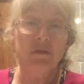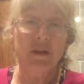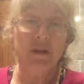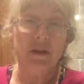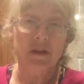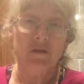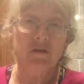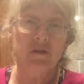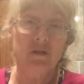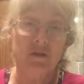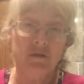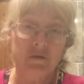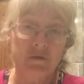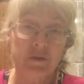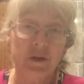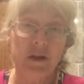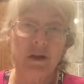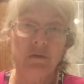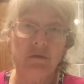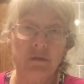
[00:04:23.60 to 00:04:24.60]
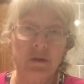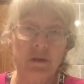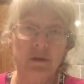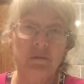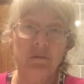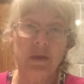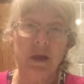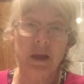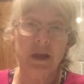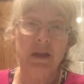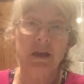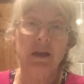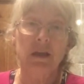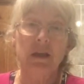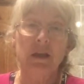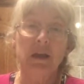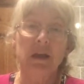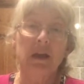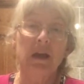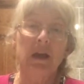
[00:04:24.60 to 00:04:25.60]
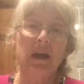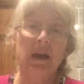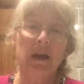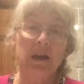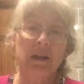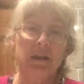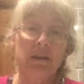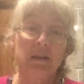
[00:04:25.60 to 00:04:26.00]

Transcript: actually fell with me, and